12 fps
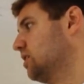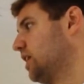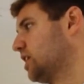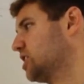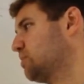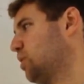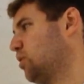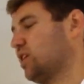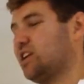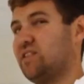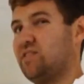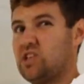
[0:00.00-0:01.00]

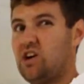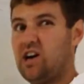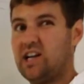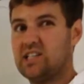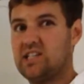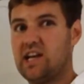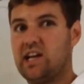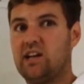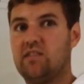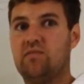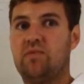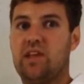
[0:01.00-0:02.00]
exponent. If it's odd, it's
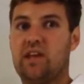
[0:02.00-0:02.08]
negative.